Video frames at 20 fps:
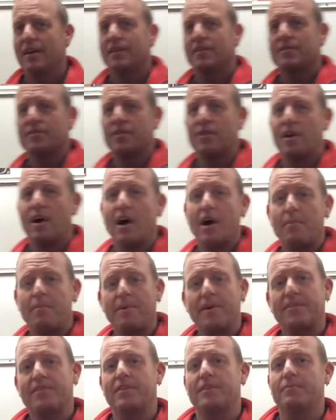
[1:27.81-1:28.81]
So up
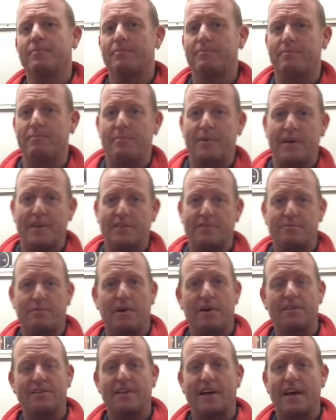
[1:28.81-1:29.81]
at the
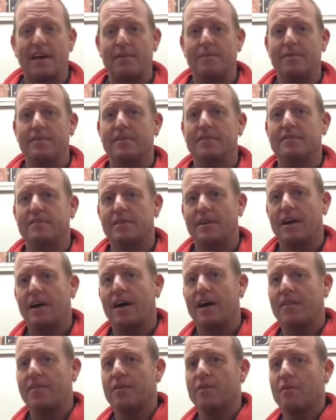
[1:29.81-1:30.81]
baseball diamonds,
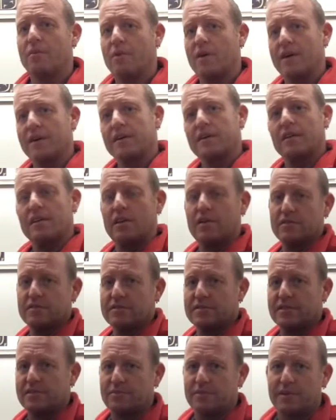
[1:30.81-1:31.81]
on the one
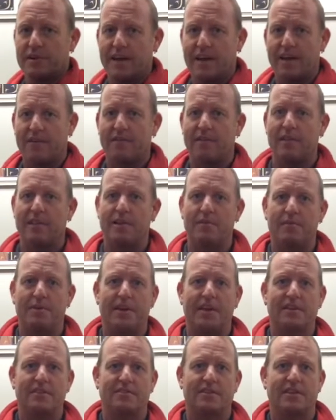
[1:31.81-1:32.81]
closest, we're going to have
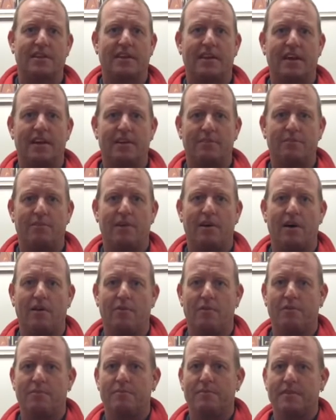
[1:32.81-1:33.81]
elimination kickball
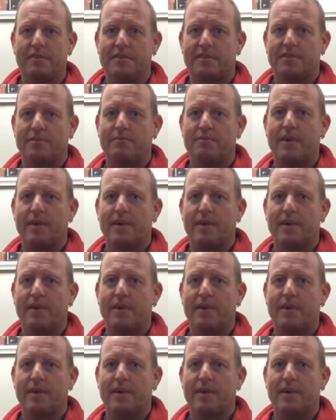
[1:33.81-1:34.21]
with Mr.